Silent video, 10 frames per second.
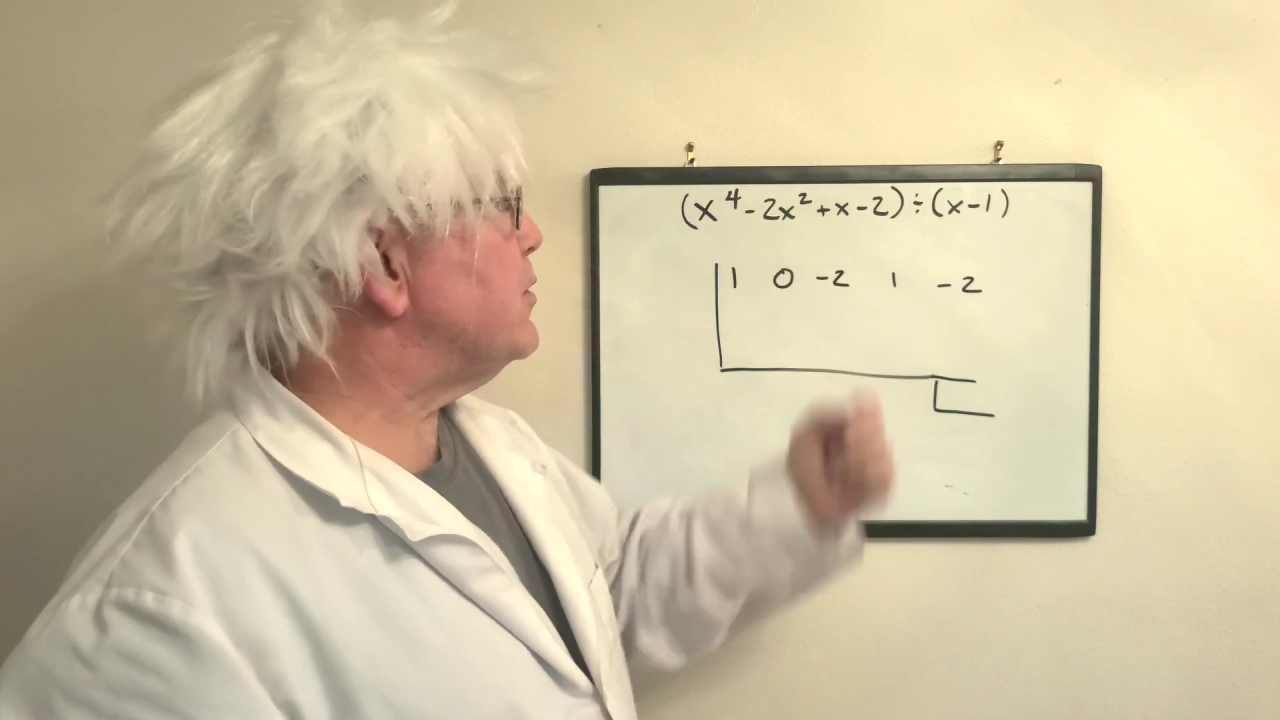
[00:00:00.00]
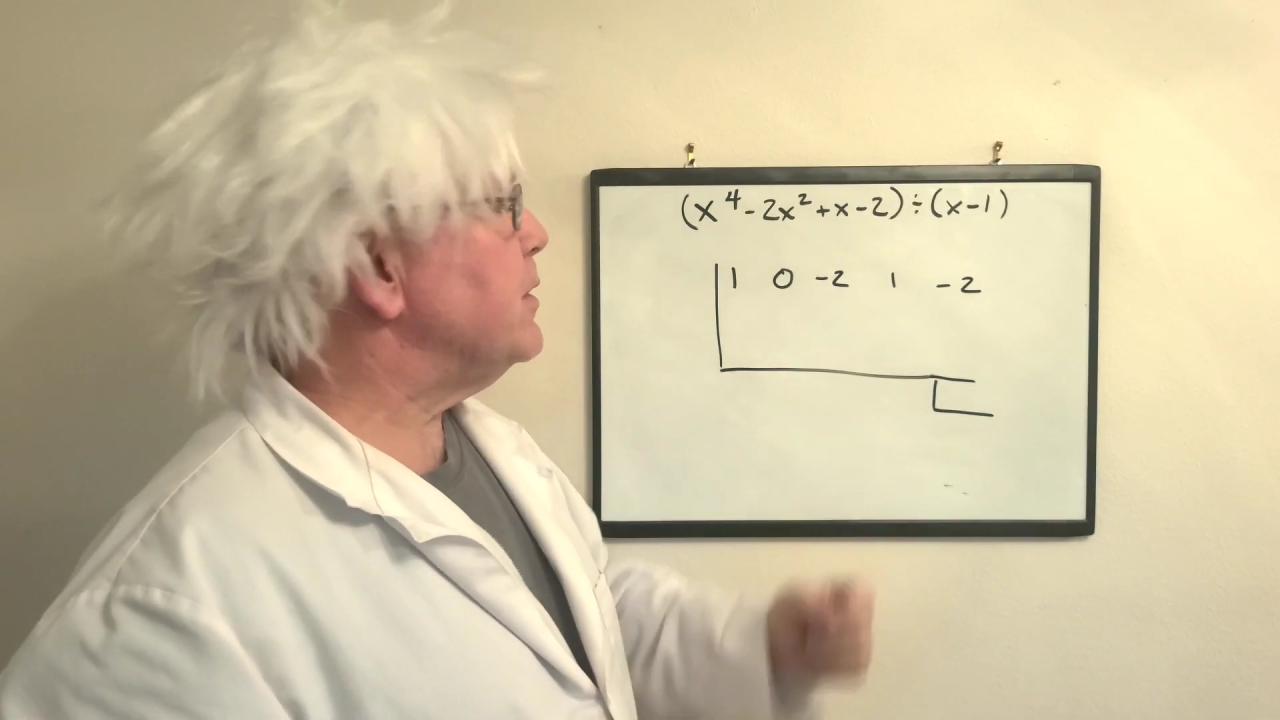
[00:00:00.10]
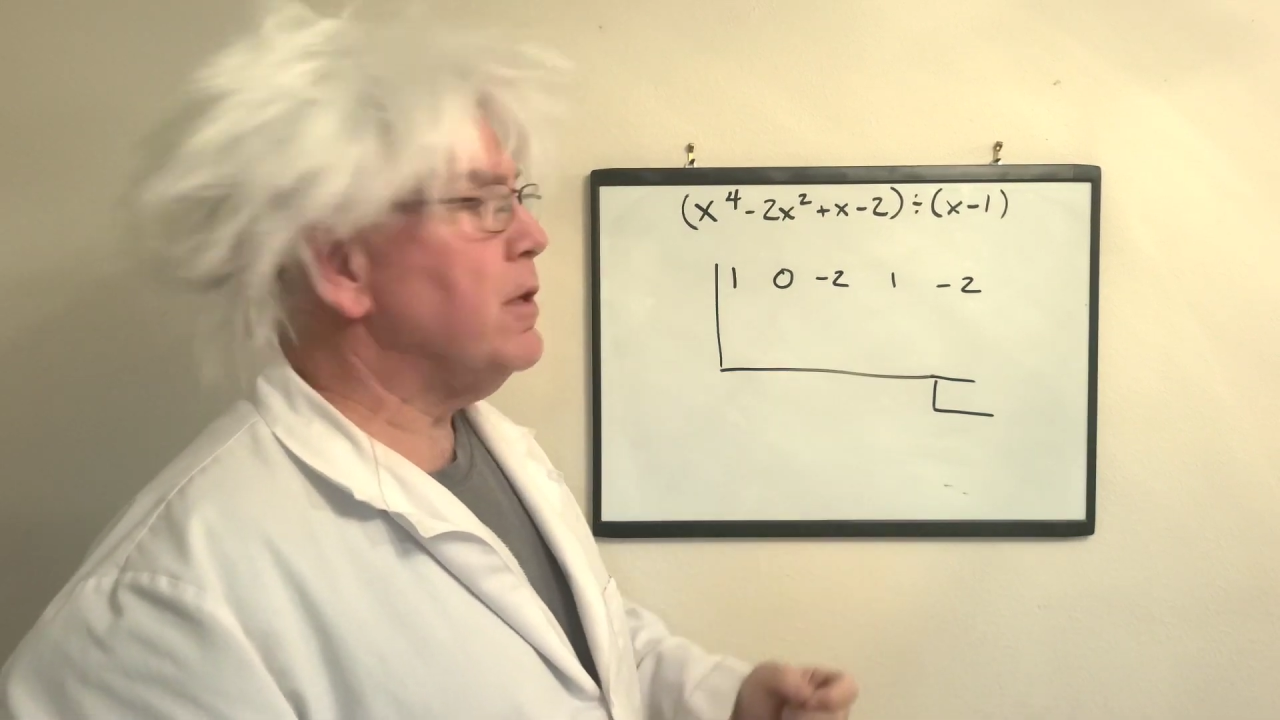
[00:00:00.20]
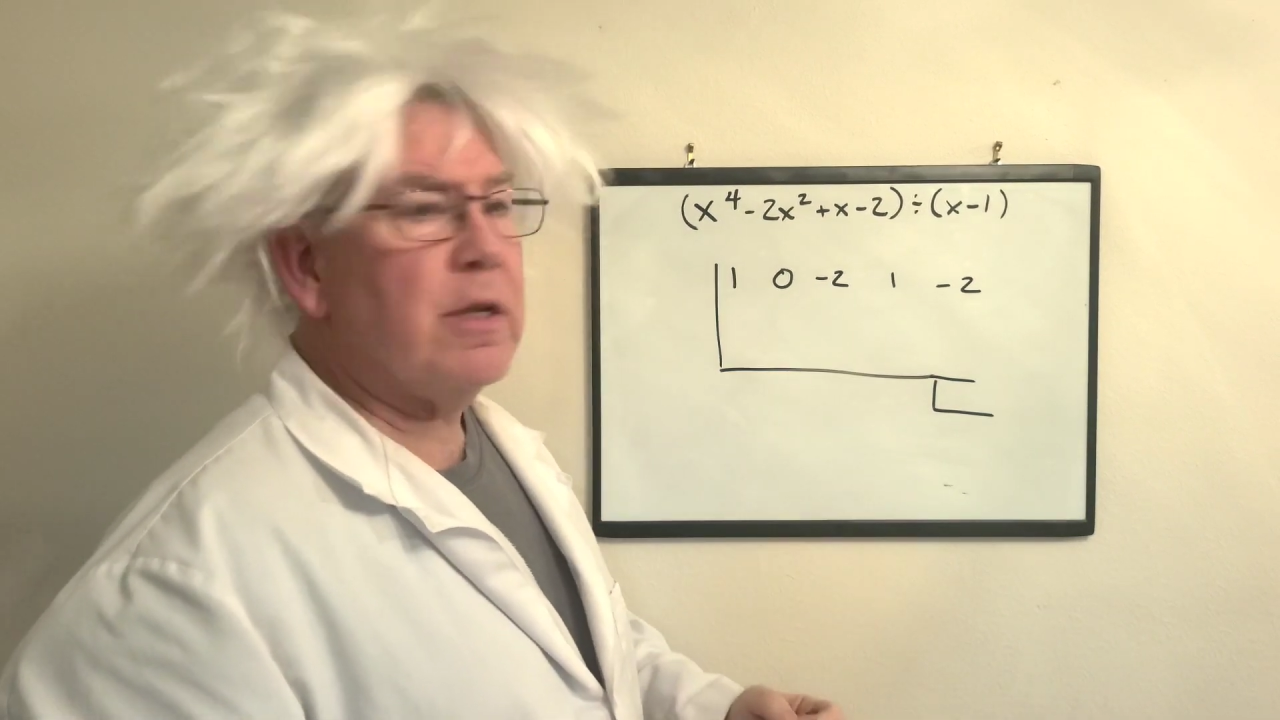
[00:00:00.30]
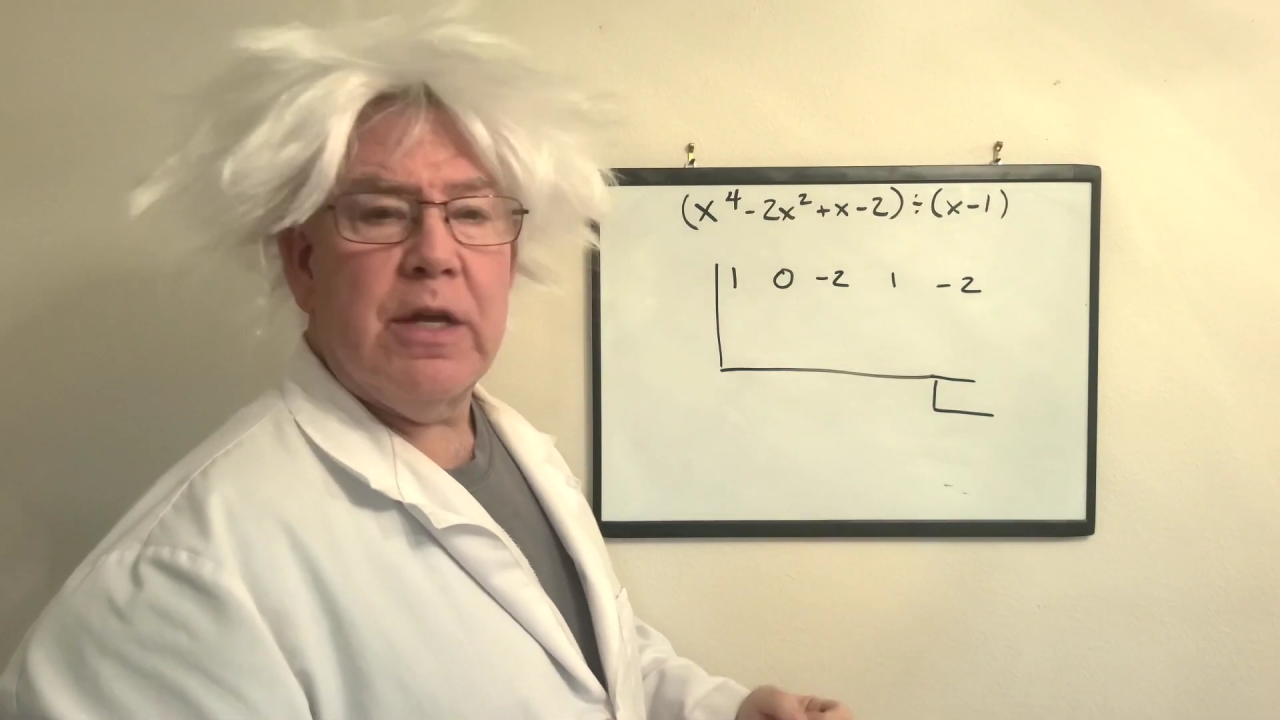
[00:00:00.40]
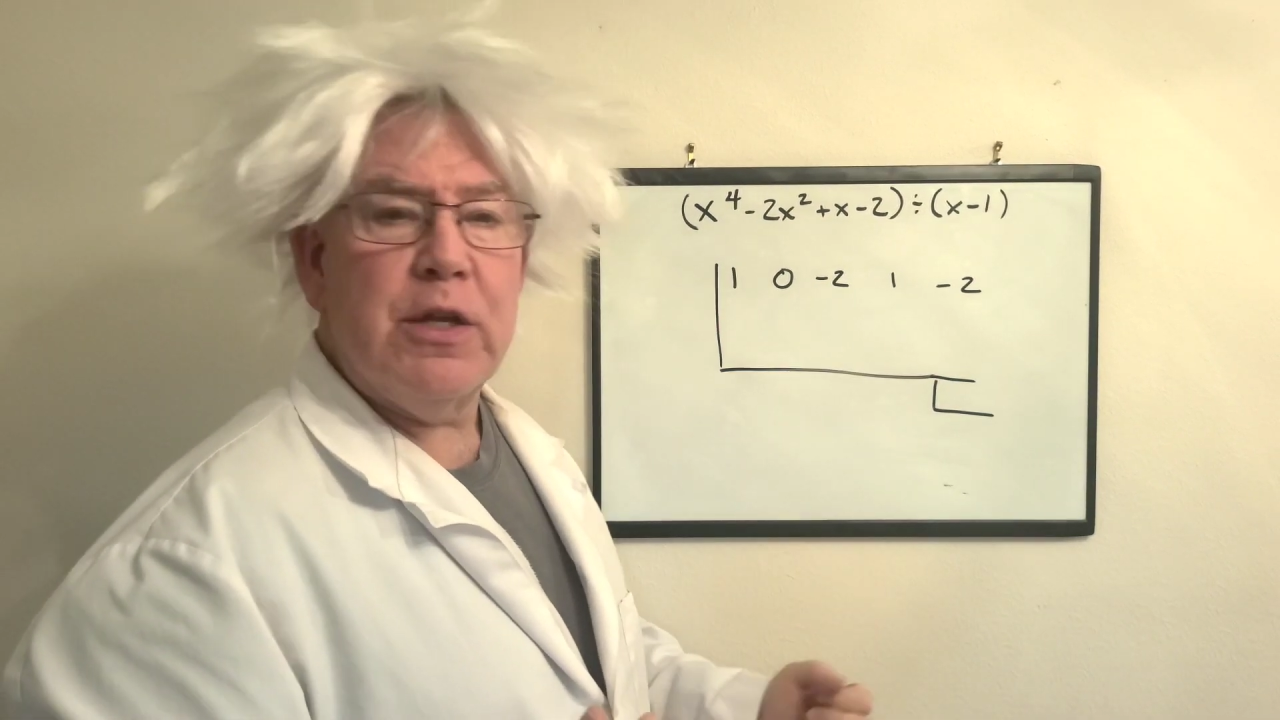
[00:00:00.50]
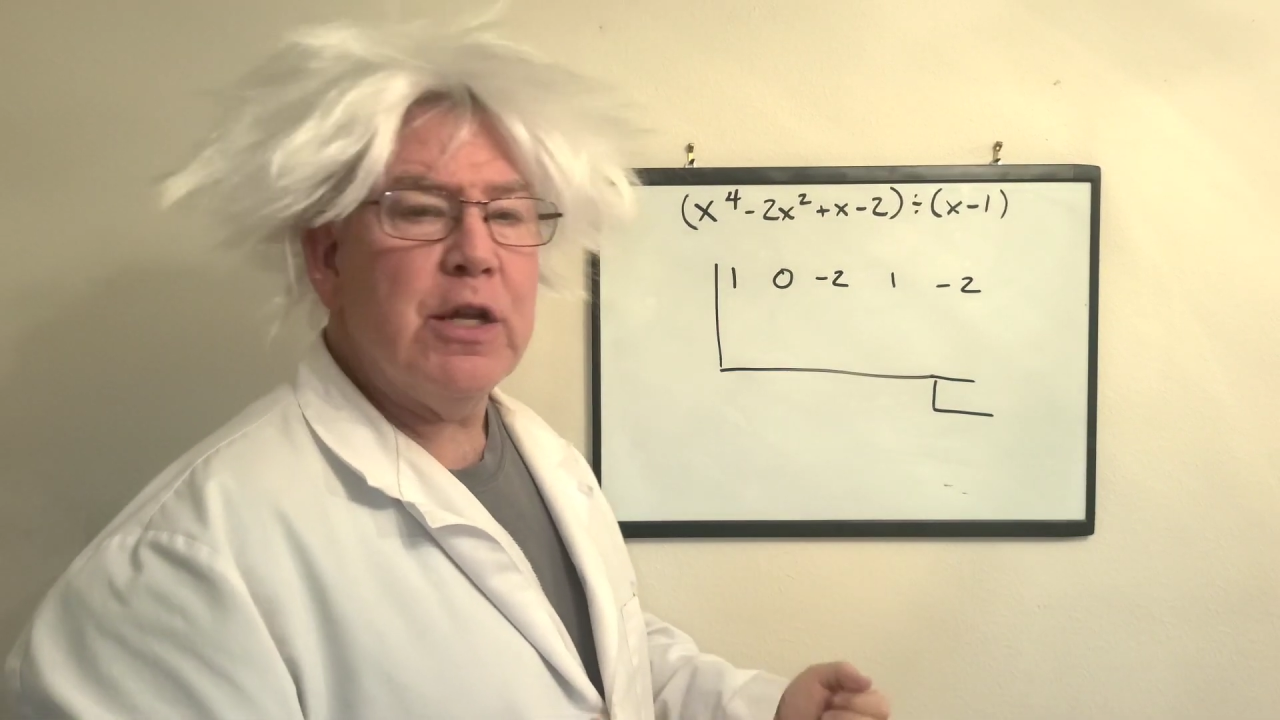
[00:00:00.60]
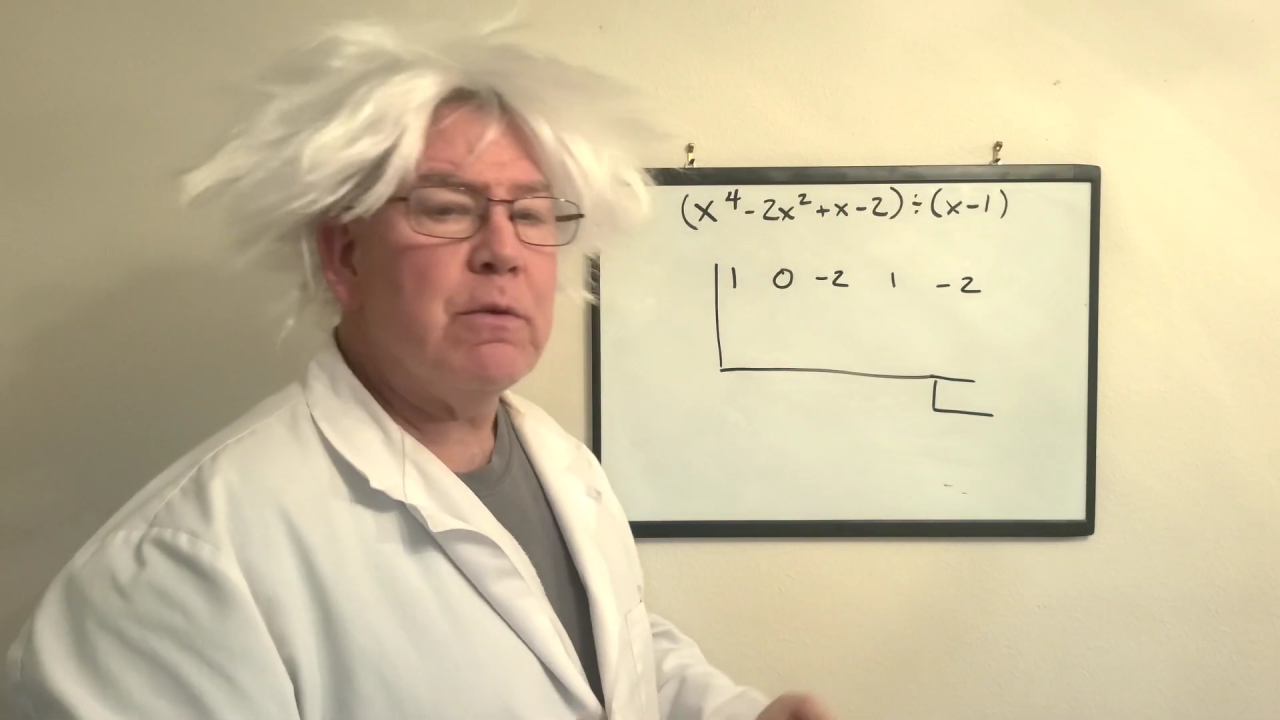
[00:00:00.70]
isn't